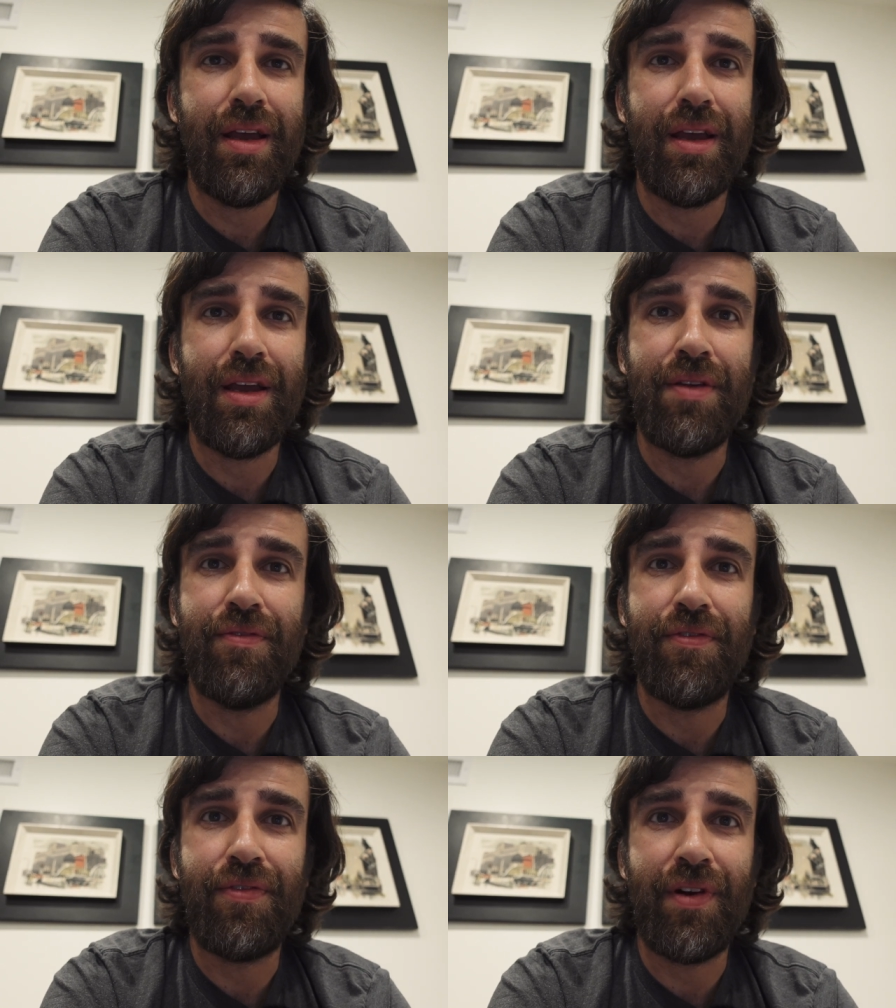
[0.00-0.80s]
uh,
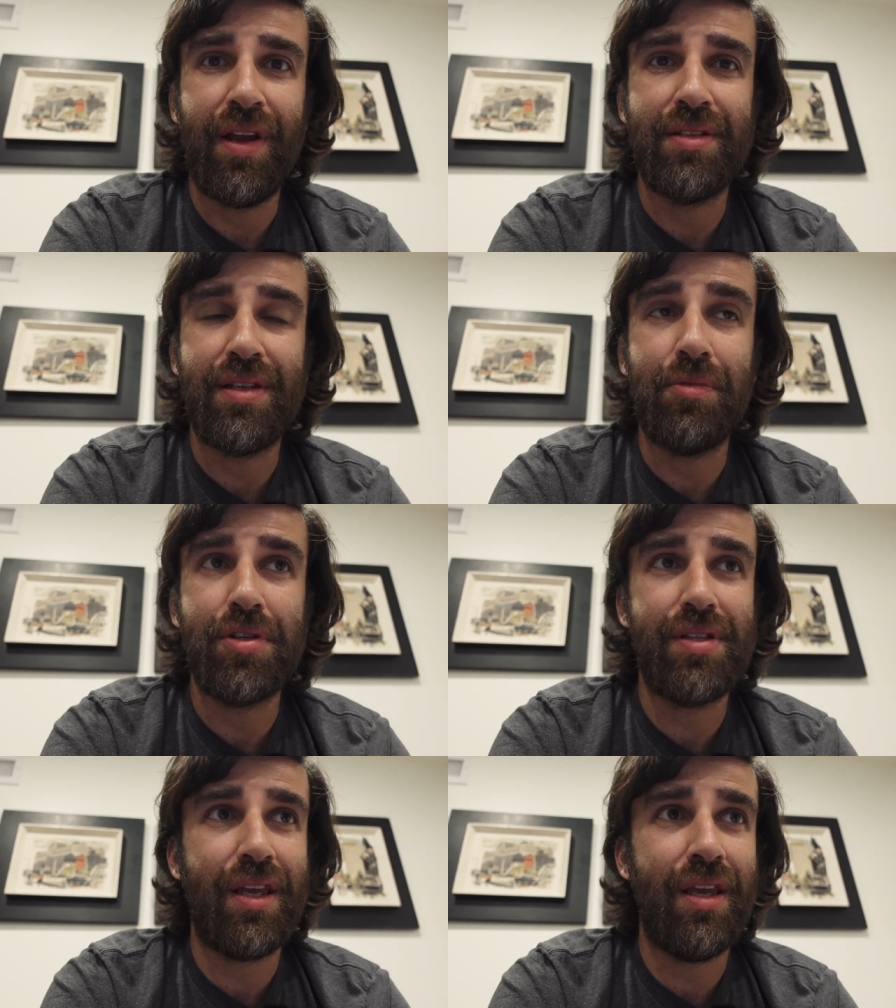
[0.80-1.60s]
in France, I
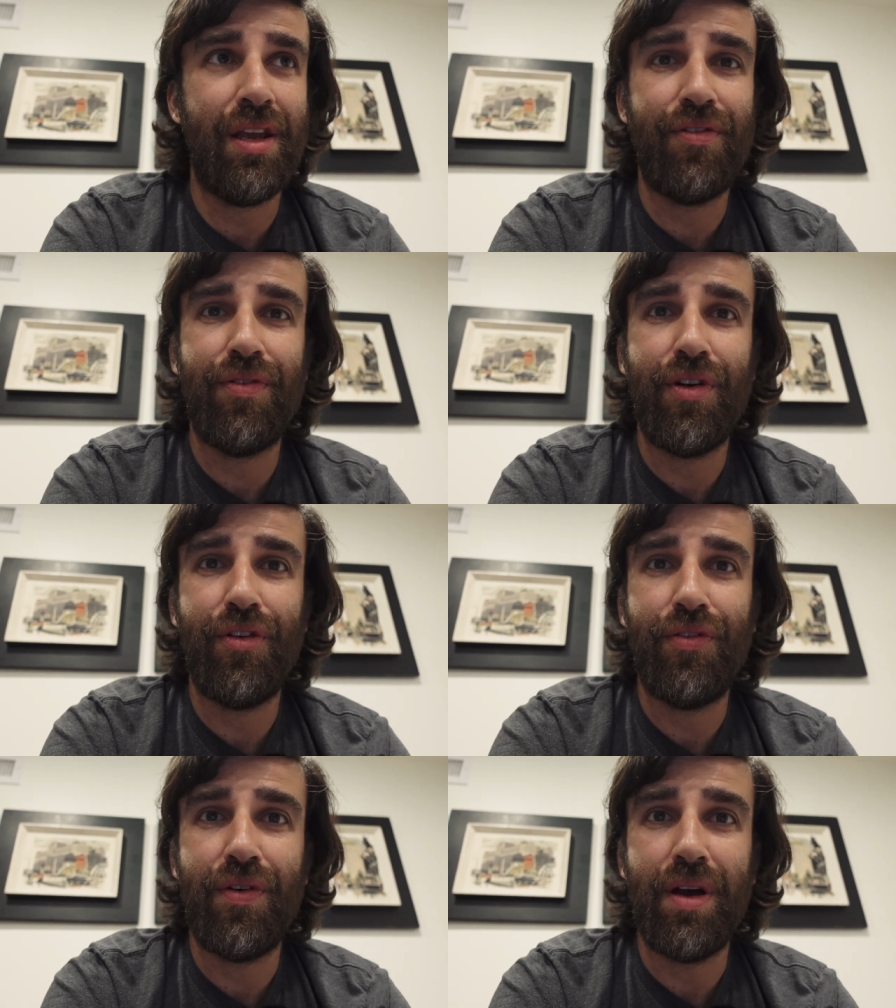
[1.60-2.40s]
was taking a photo
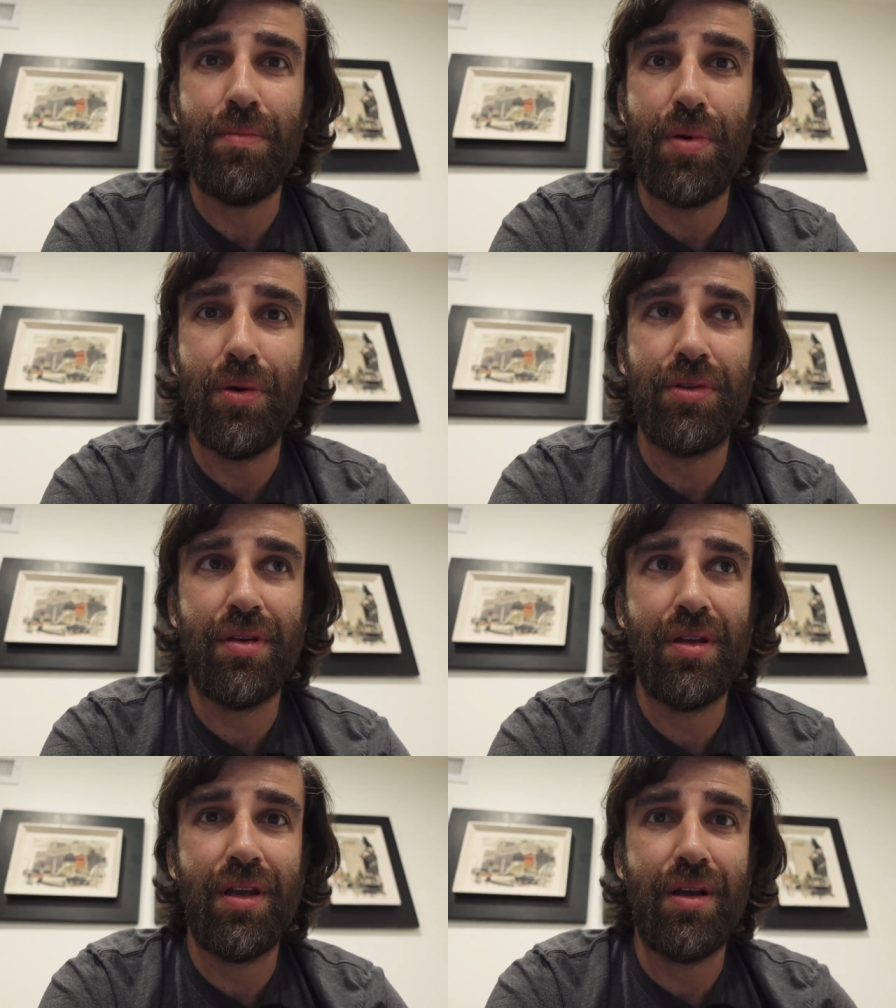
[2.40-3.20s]
of a
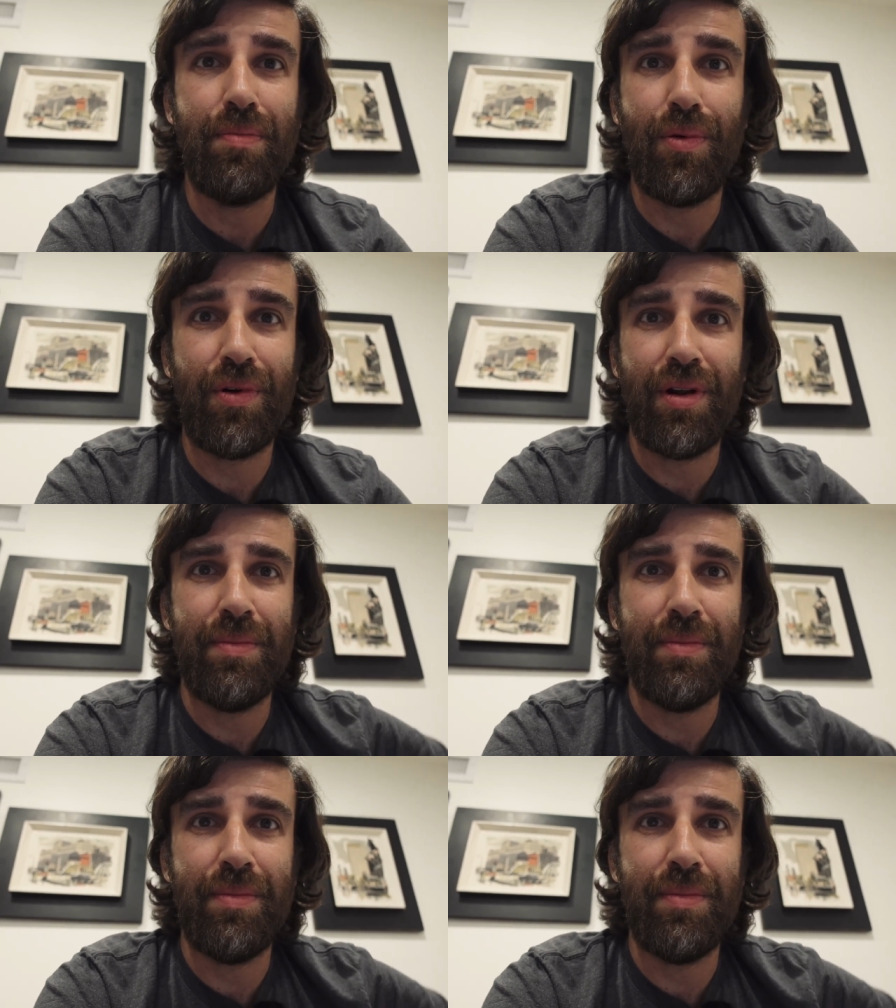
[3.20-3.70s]
boat in a port.